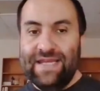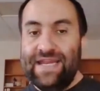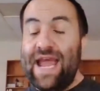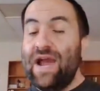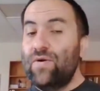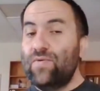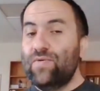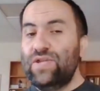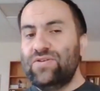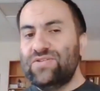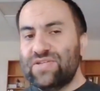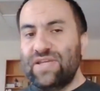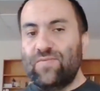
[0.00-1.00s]
Now,
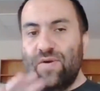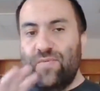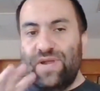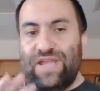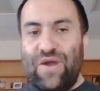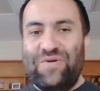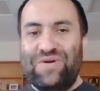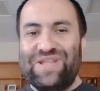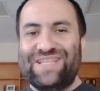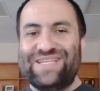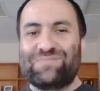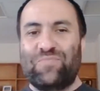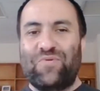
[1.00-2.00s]
usually when we go to
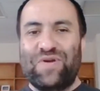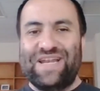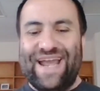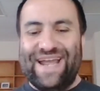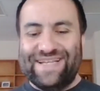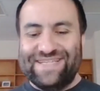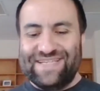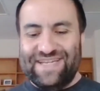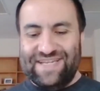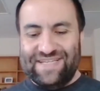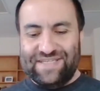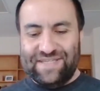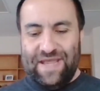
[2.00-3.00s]
this point in
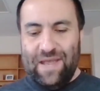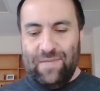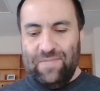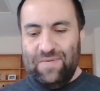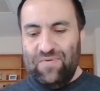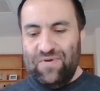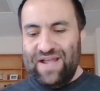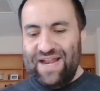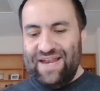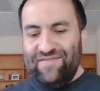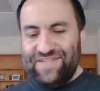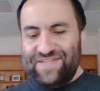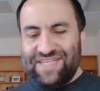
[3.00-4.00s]
Exodus, people
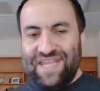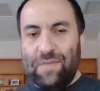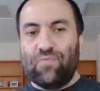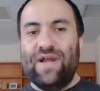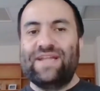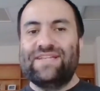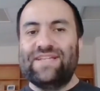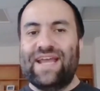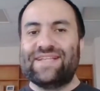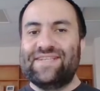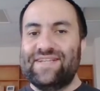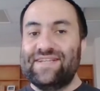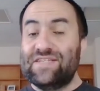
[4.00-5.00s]
kind of skip right to
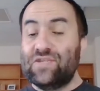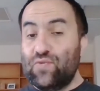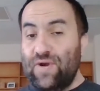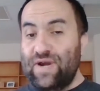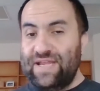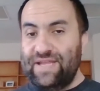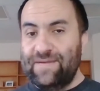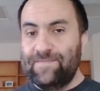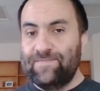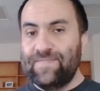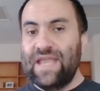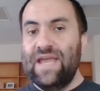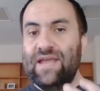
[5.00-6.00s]
Exodus 20,
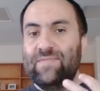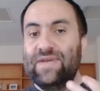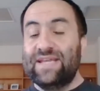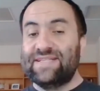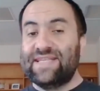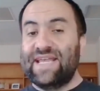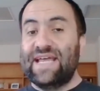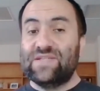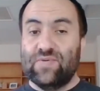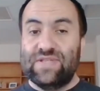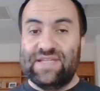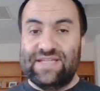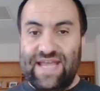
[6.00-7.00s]
because that's
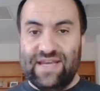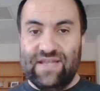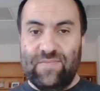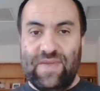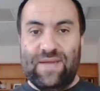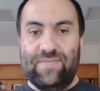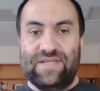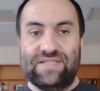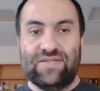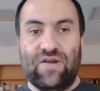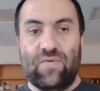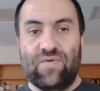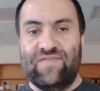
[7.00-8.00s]
where the Ten Commandments
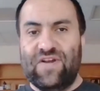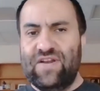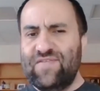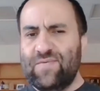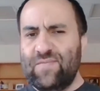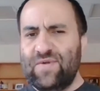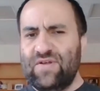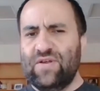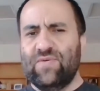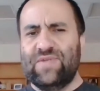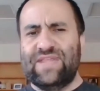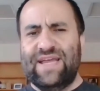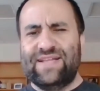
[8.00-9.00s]
are. We're very
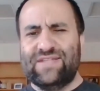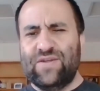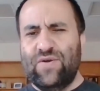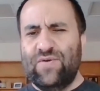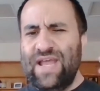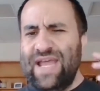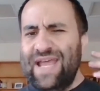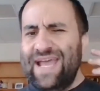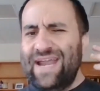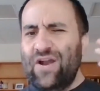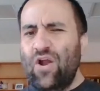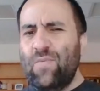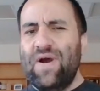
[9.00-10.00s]
familiar with that. So
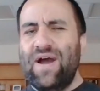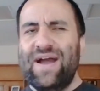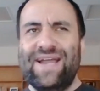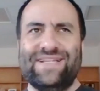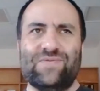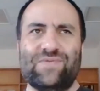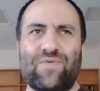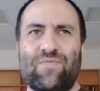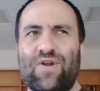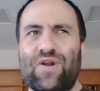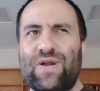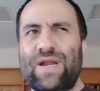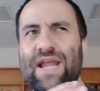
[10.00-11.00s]
in our minds, when
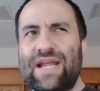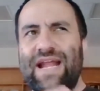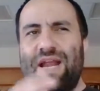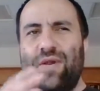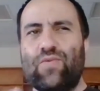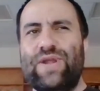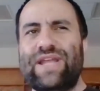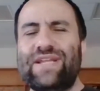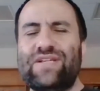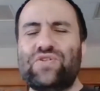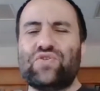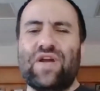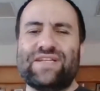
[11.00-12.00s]
we're kind of
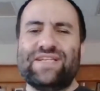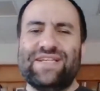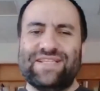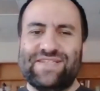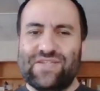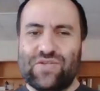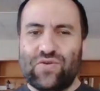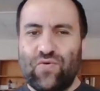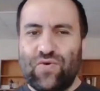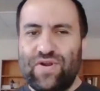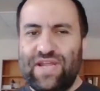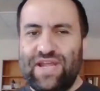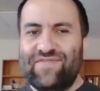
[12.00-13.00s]
reconstructing the
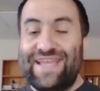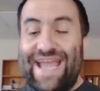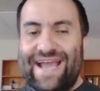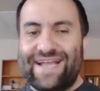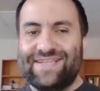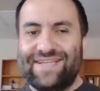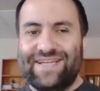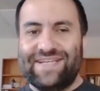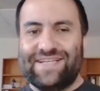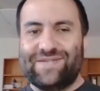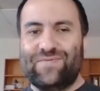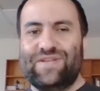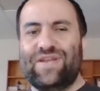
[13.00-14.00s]
story of the
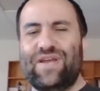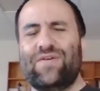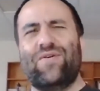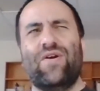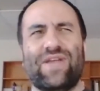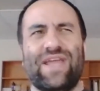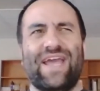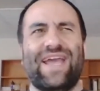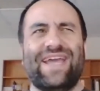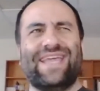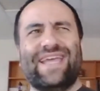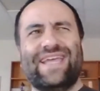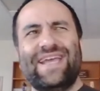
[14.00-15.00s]
Exodus, we go,
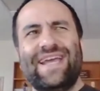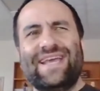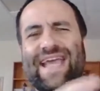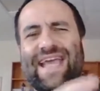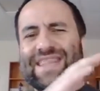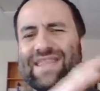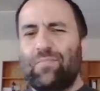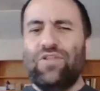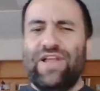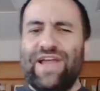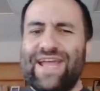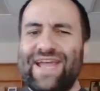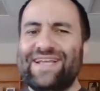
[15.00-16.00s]
okay, they had the
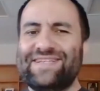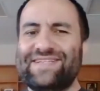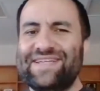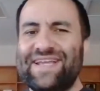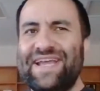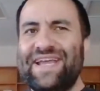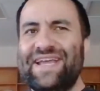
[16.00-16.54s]
plagues.